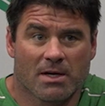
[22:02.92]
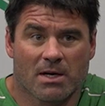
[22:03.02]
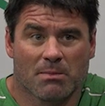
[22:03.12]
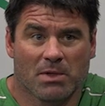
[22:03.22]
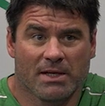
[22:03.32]
they're
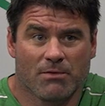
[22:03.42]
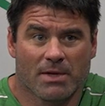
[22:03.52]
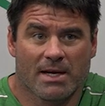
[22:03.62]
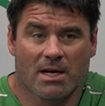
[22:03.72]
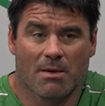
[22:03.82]
going to believe when
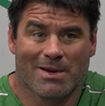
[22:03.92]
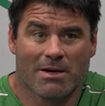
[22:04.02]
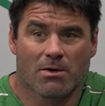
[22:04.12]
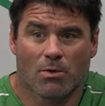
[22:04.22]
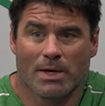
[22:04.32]
they come
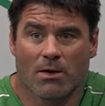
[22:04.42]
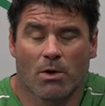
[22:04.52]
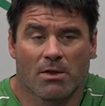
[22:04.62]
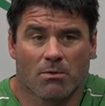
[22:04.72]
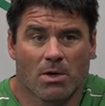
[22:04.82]
here or we go
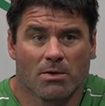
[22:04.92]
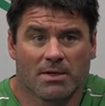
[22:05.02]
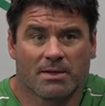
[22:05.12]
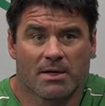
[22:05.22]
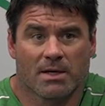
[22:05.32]
on the road
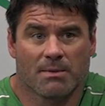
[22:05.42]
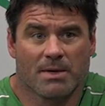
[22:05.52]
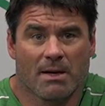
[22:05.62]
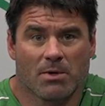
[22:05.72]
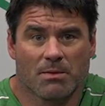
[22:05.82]
that they're going to
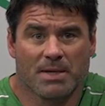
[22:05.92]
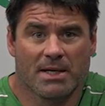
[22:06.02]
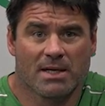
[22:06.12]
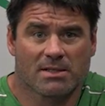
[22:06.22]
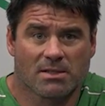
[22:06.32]
be able to beat
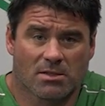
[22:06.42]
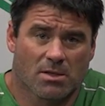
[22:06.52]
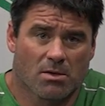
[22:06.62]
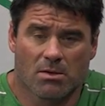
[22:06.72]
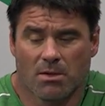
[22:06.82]
us. And
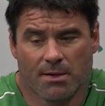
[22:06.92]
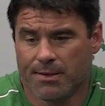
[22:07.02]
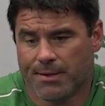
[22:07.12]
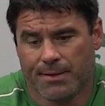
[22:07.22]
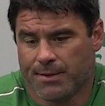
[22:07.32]
so
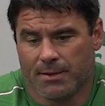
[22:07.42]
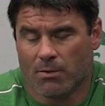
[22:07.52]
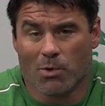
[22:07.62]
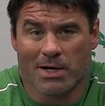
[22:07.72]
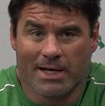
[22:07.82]

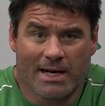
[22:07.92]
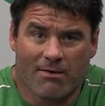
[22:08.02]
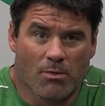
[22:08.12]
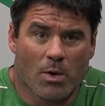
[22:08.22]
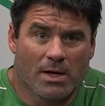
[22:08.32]
we're going to get
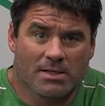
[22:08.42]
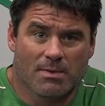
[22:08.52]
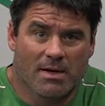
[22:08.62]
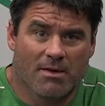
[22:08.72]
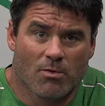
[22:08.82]

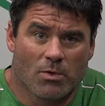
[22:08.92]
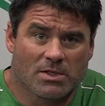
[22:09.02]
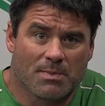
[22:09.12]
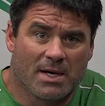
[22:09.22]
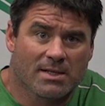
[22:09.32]

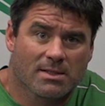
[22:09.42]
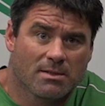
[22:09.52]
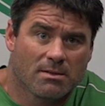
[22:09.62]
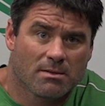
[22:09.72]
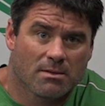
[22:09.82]
everyone's best.
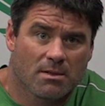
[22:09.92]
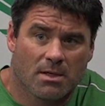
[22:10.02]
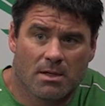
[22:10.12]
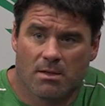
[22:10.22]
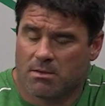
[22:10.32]

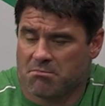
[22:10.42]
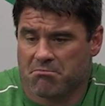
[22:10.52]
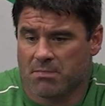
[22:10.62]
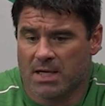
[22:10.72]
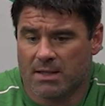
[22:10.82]

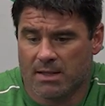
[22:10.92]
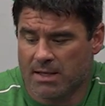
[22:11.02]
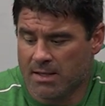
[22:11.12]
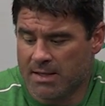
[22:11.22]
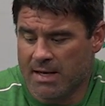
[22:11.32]
At the
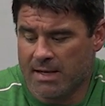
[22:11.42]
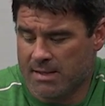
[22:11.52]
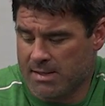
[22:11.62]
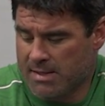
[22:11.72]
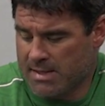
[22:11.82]
end of the
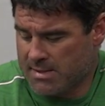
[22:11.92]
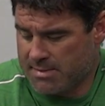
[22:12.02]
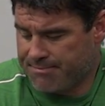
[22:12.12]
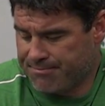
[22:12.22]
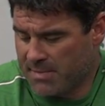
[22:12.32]
day, that
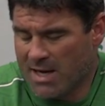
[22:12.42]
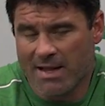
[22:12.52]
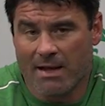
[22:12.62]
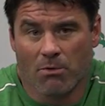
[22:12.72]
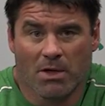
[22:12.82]
none
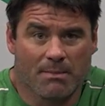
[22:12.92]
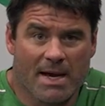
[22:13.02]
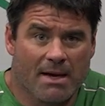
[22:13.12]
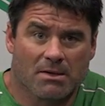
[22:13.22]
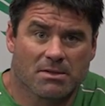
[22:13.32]
of that really
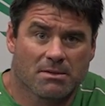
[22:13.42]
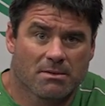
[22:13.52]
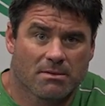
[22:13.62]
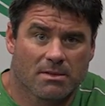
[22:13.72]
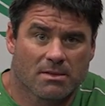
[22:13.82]
matters.
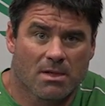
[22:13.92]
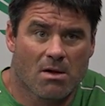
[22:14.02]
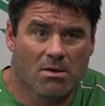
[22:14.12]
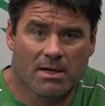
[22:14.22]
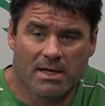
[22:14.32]
As
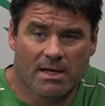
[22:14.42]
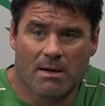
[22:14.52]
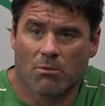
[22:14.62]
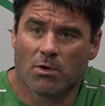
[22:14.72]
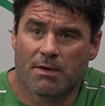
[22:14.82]
long, again,
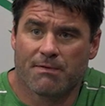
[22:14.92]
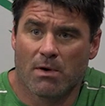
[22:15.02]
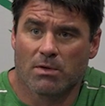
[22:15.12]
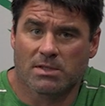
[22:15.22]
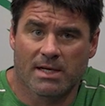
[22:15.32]
I'm really
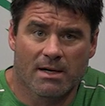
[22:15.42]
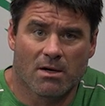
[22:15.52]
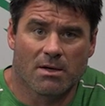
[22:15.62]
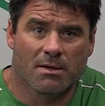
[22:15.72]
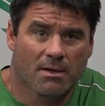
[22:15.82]
focused in
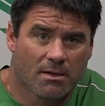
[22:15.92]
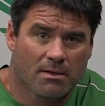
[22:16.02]
on